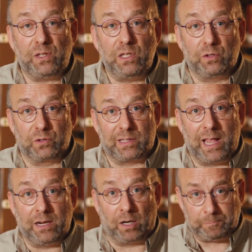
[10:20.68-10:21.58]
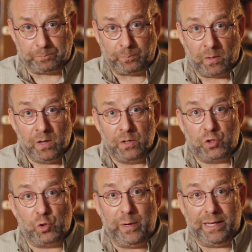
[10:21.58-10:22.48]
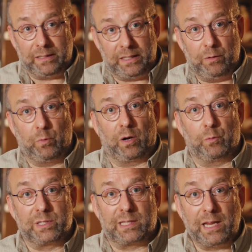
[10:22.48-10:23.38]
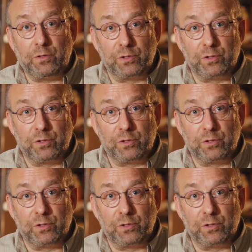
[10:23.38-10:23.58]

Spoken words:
years later to Italy, where it was later